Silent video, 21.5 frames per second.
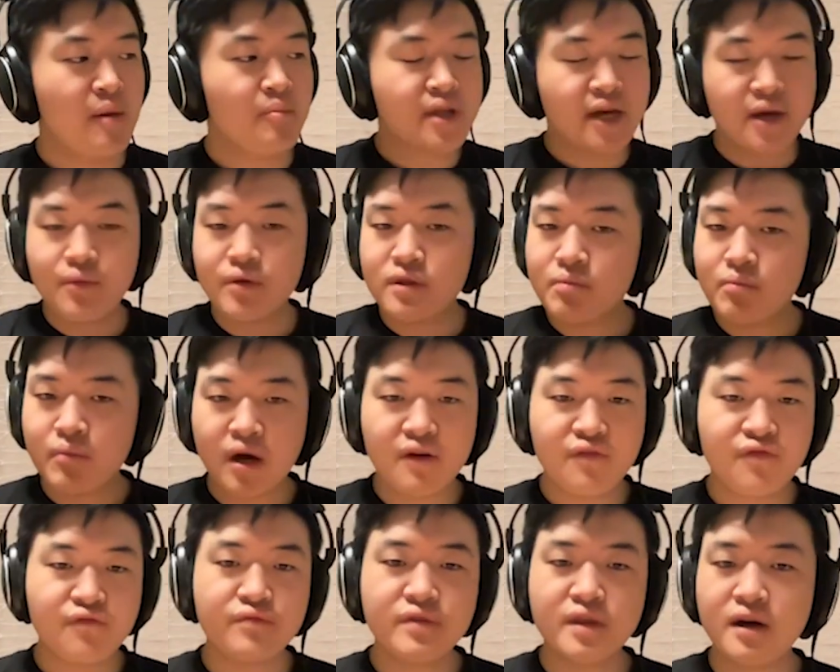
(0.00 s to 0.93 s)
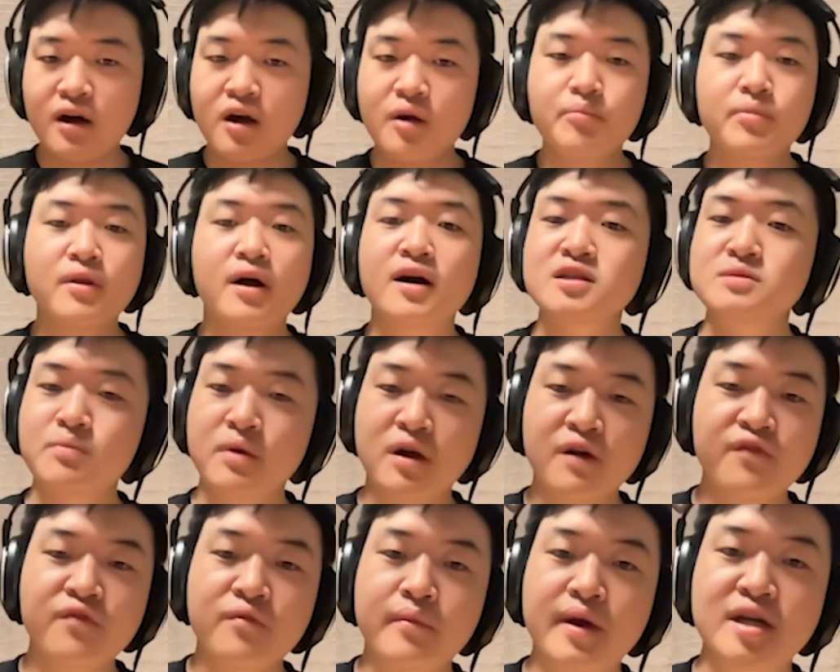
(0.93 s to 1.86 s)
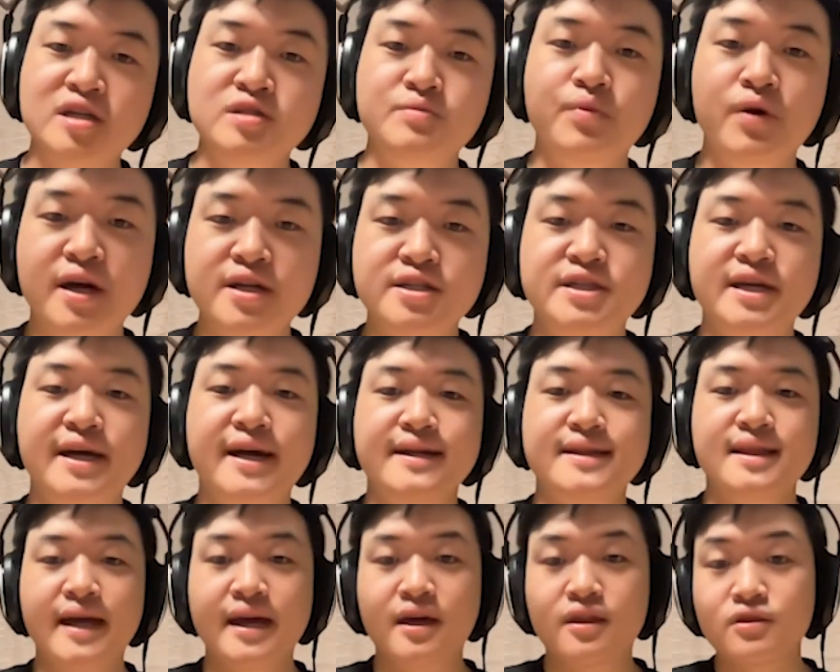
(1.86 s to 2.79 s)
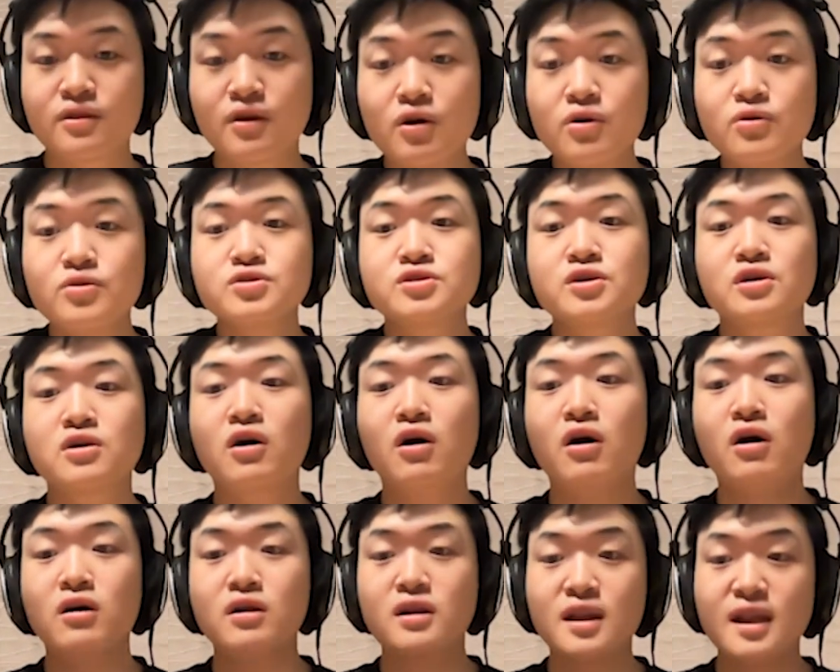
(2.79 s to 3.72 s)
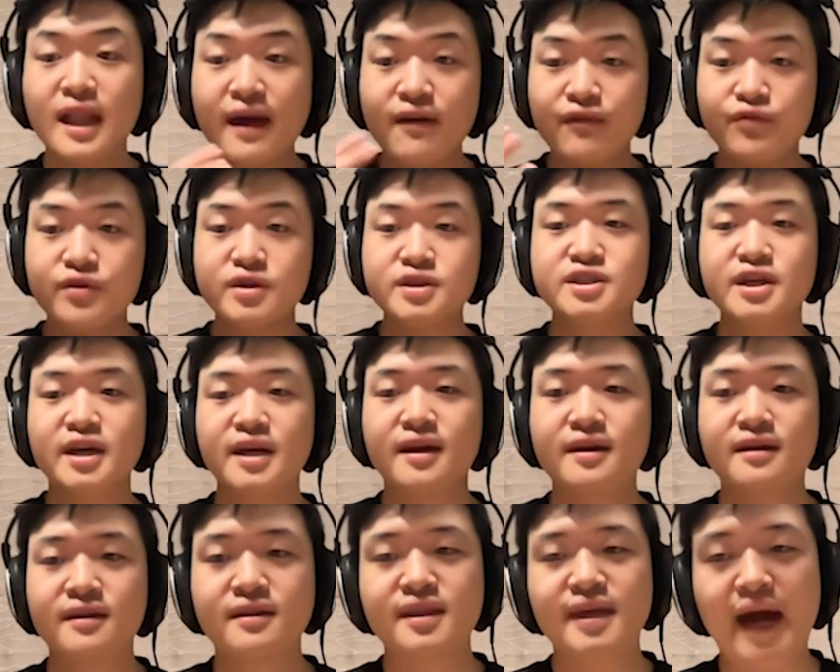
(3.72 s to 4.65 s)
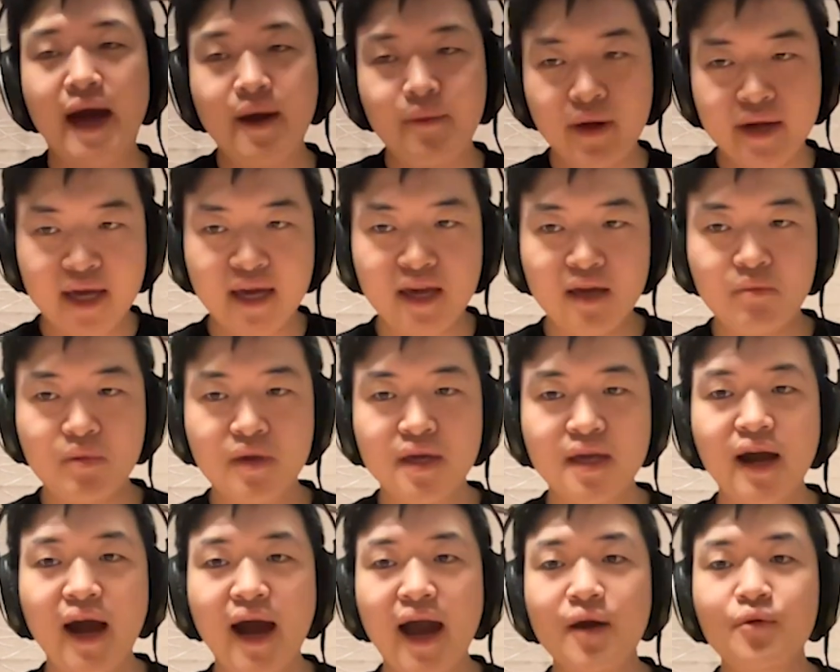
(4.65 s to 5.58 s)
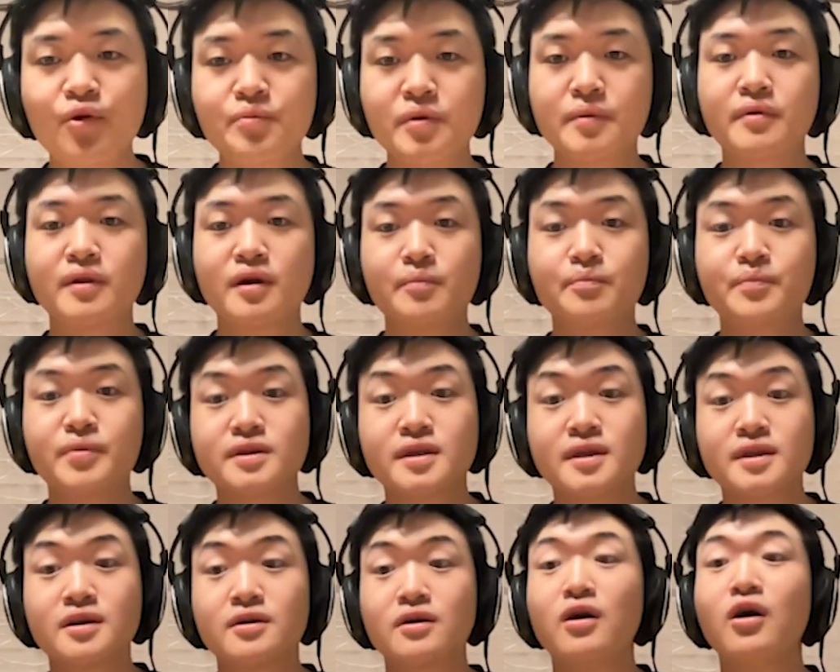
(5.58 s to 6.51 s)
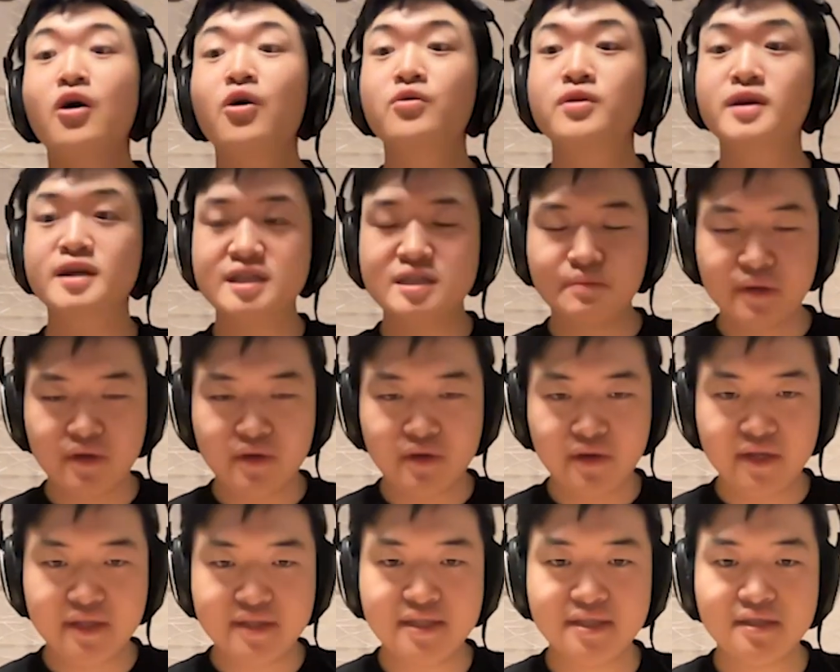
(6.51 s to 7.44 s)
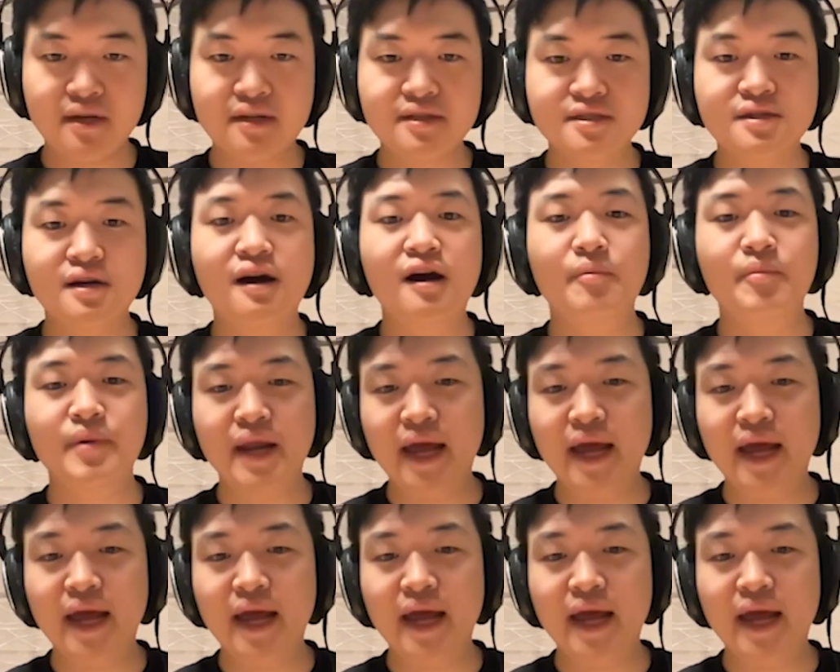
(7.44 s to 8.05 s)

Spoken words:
play with the ArtBlocks Marfamesh project, like those are all leveraging the IYK API where people are building their own experiences on top.